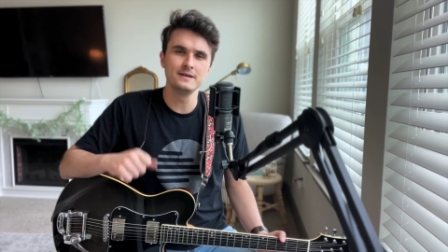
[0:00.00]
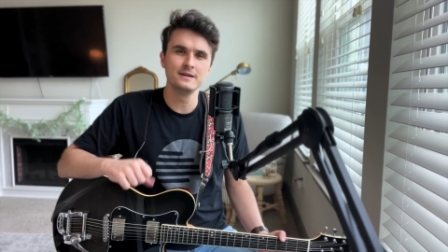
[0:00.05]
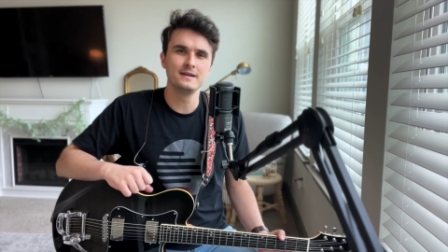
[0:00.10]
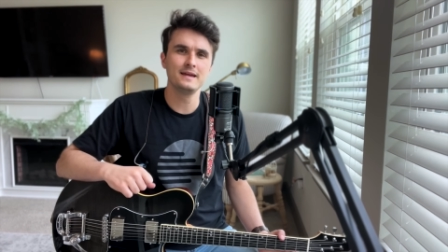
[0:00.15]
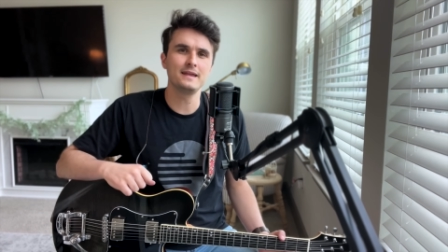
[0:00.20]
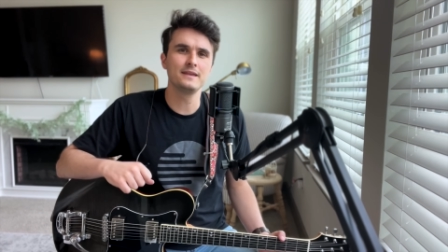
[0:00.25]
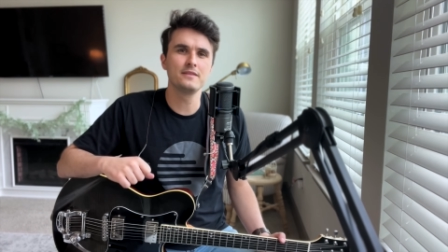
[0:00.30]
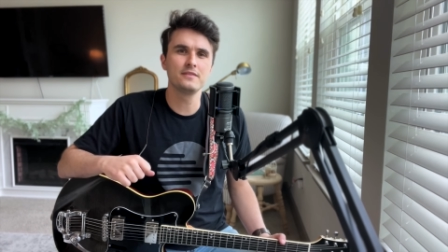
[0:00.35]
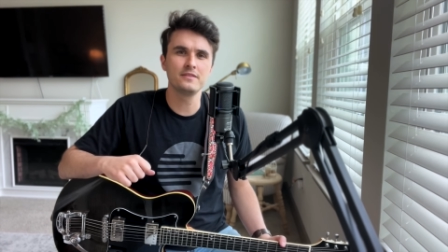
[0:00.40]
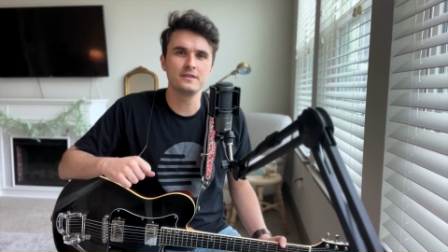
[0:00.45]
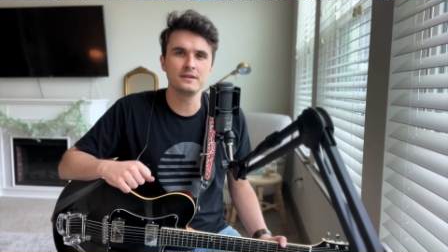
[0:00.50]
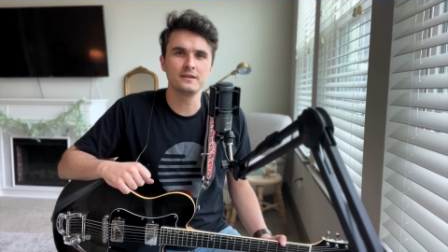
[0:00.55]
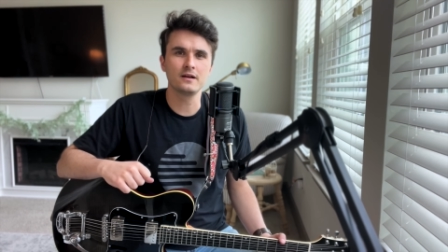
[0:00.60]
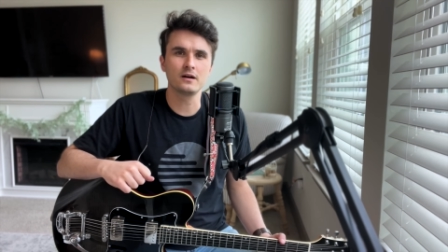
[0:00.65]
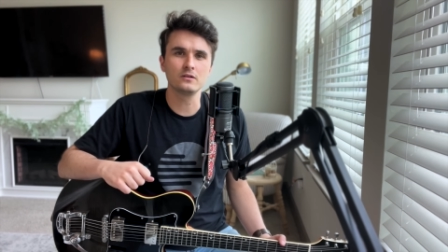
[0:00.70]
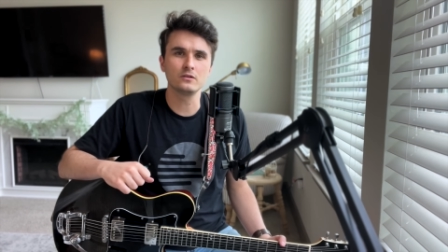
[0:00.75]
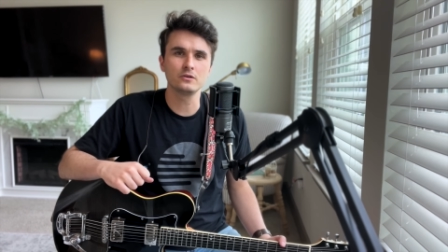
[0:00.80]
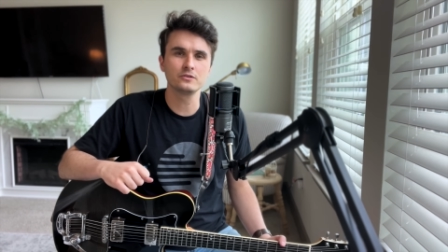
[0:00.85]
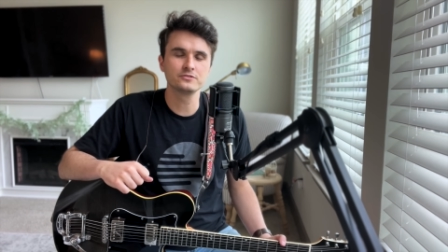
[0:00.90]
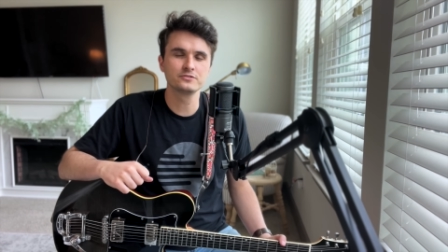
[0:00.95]
and then
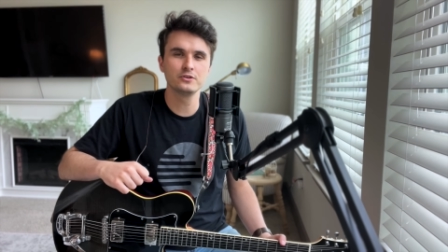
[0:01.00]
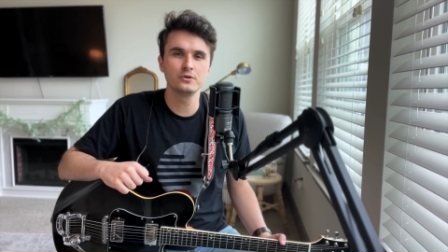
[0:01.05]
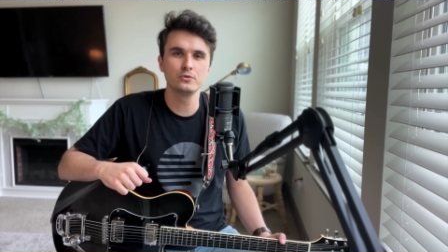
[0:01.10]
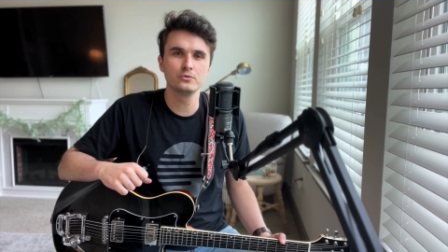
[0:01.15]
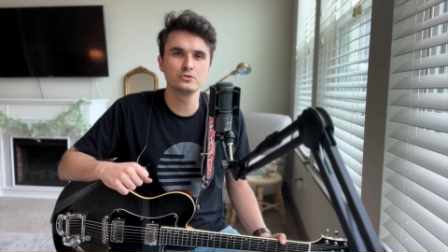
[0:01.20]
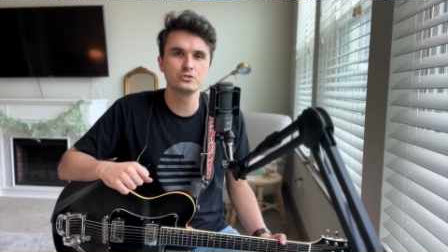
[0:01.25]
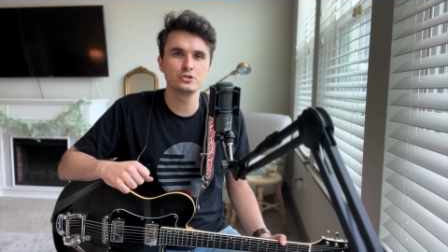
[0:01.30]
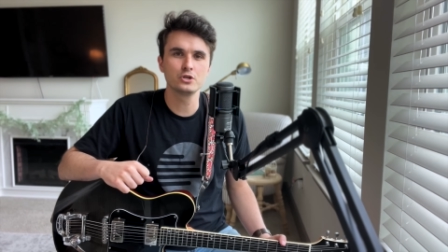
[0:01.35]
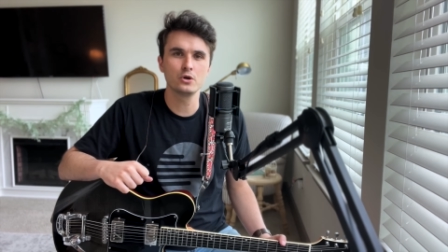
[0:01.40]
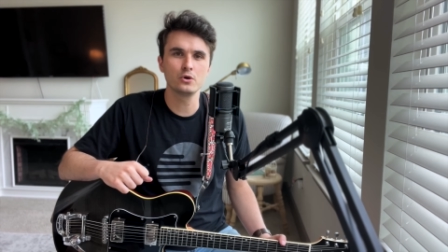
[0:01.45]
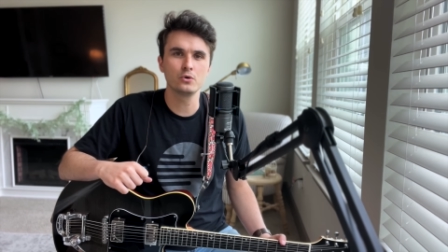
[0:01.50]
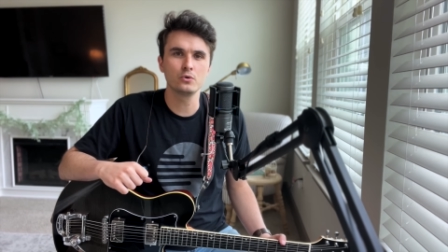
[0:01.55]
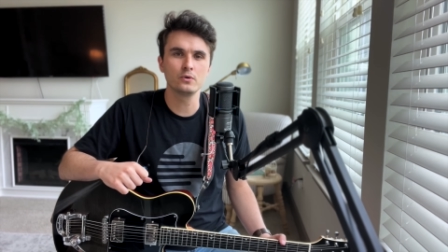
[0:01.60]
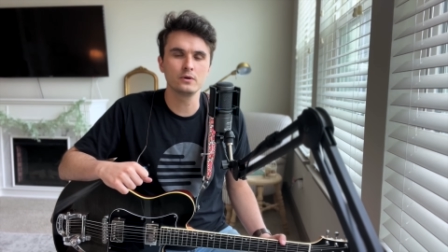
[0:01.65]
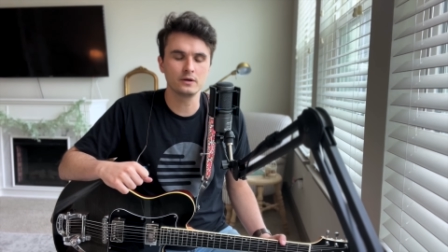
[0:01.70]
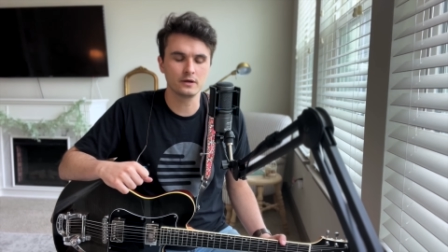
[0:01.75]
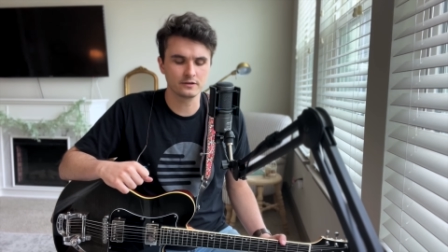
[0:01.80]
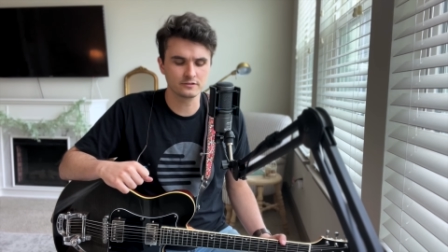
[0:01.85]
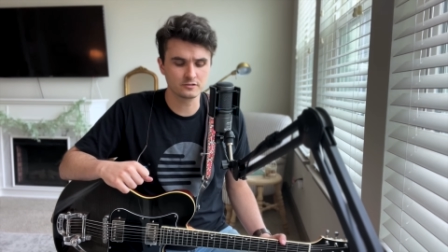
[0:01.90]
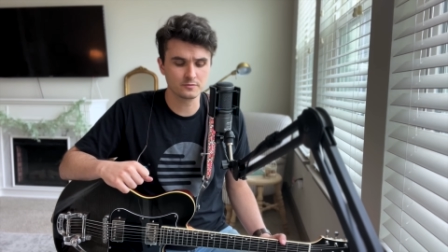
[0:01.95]
I'll also show
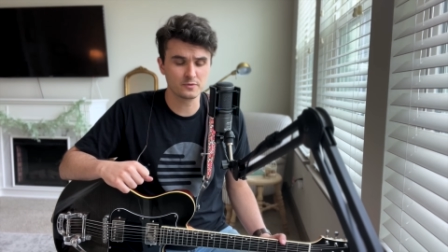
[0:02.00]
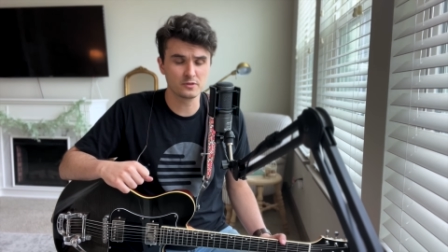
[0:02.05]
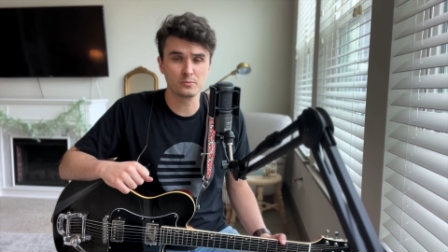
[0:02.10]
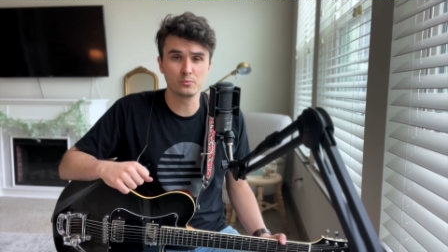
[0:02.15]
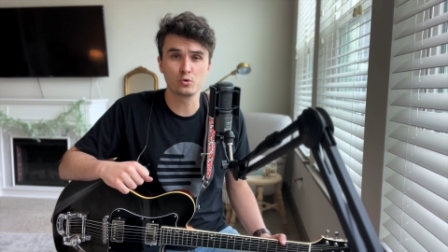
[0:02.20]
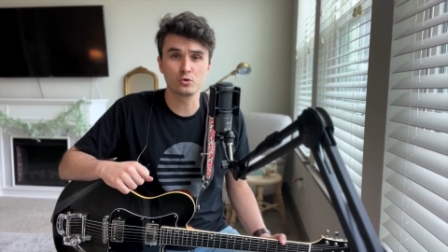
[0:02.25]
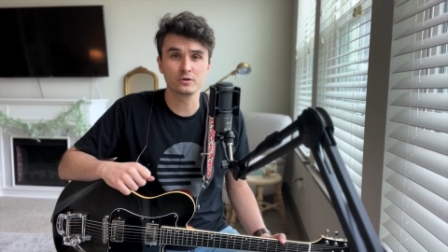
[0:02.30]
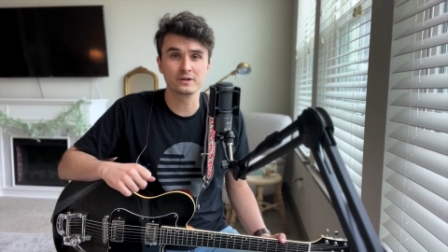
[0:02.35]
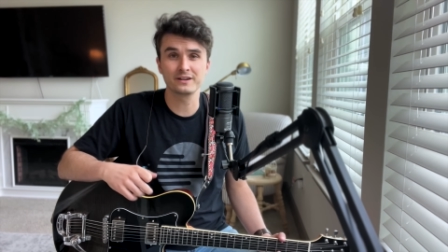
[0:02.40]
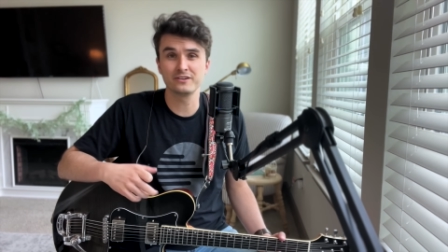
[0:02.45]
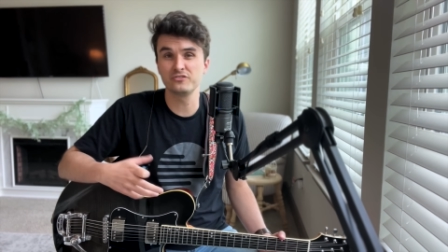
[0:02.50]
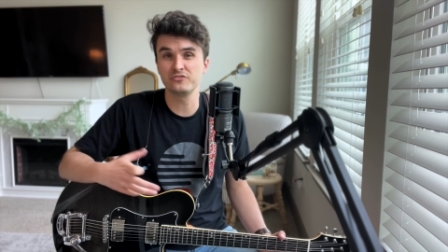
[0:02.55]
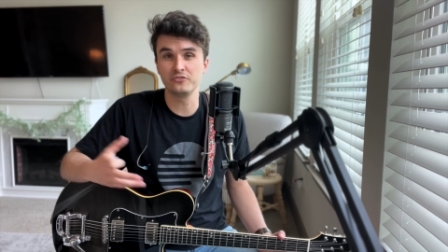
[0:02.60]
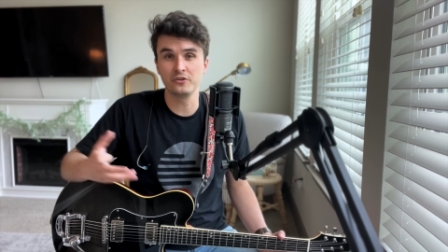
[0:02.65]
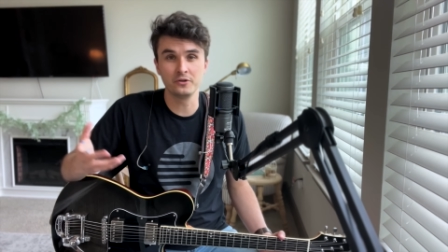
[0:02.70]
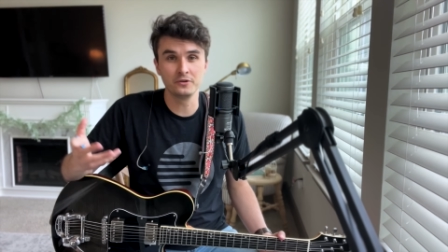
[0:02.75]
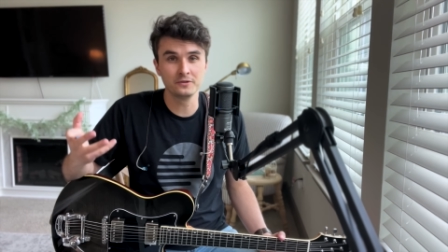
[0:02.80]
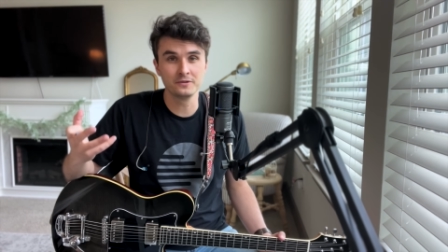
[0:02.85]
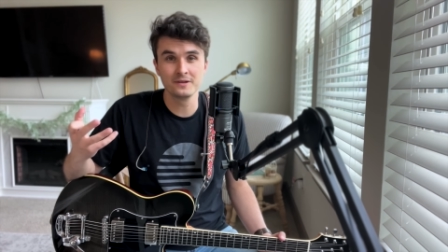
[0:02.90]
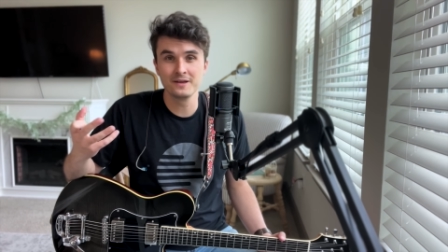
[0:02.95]
uh, some of the more kind of
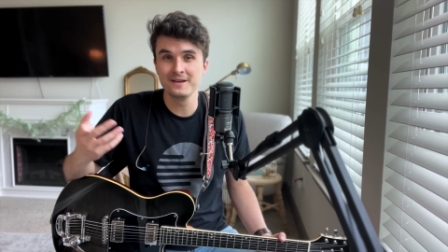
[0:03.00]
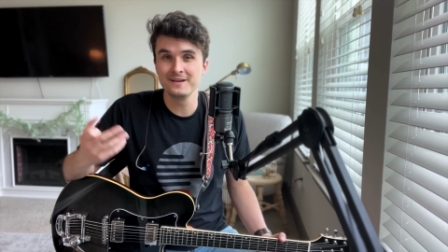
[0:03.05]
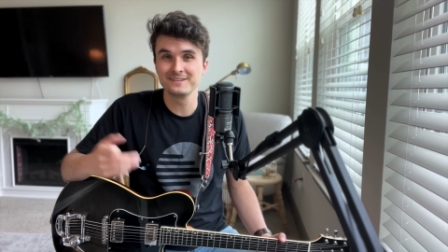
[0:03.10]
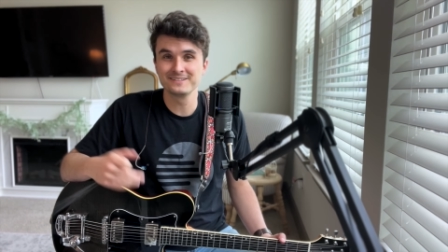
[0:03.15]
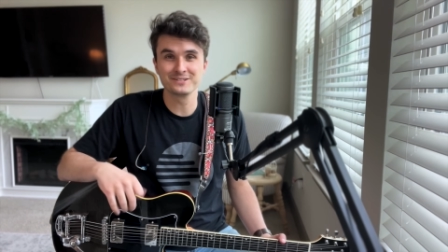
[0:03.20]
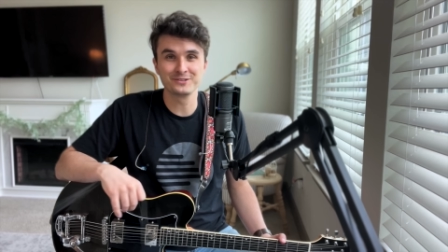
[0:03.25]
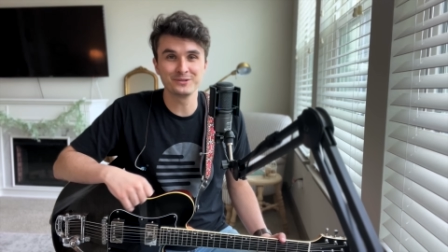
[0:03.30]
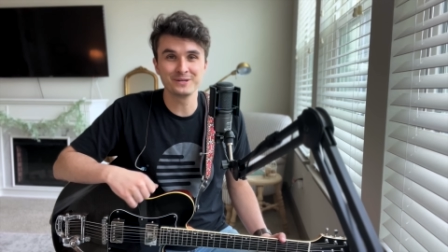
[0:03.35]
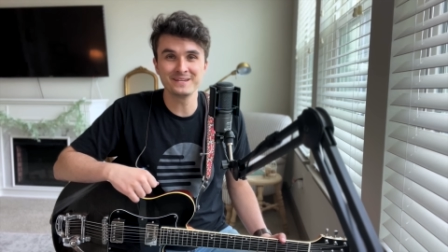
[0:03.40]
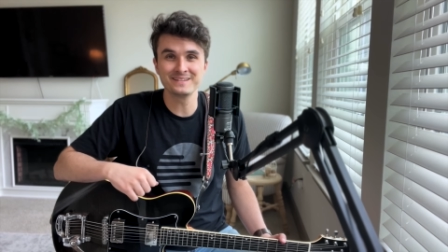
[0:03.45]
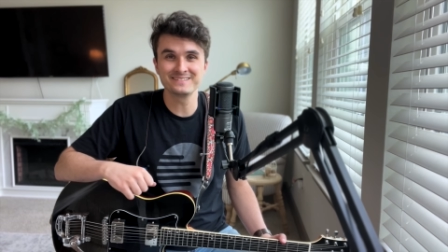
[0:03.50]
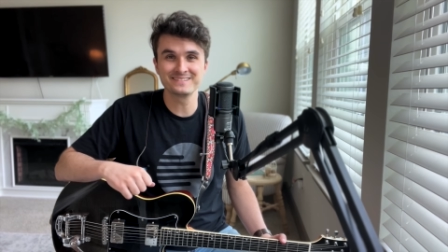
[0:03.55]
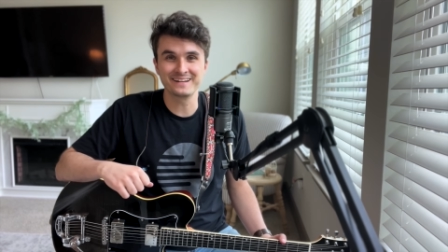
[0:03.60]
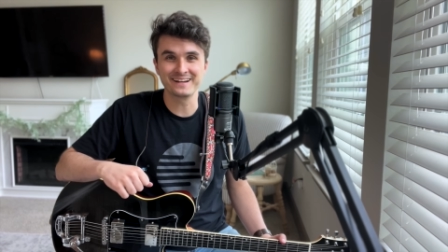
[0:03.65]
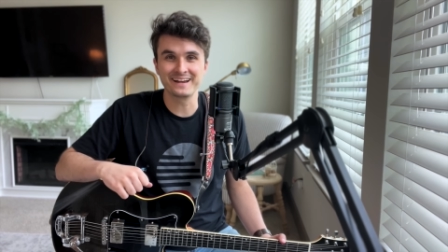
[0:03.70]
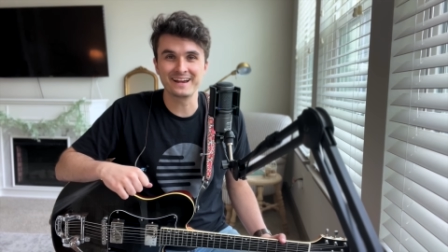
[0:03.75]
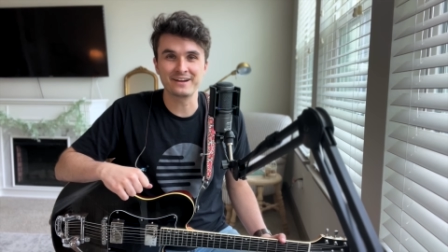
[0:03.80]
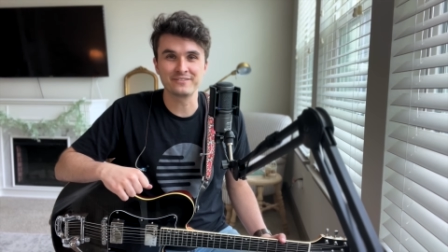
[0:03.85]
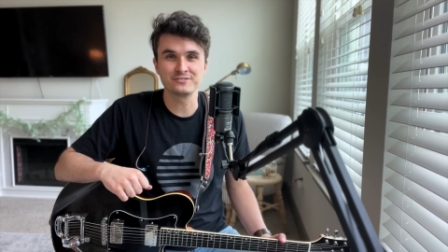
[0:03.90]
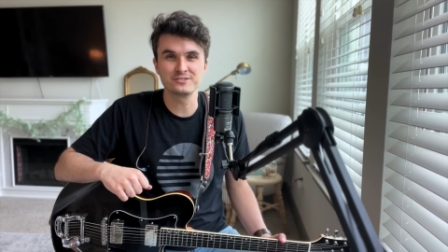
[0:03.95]
fun delays that I
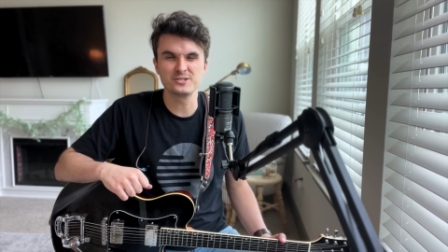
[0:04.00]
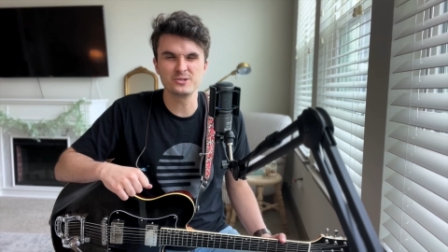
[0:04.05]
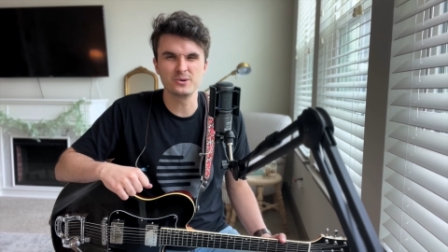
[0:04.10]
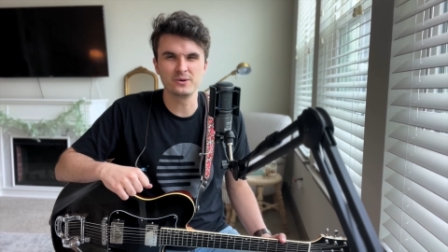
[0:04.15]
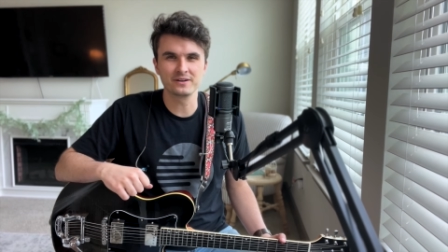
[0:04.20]
have too.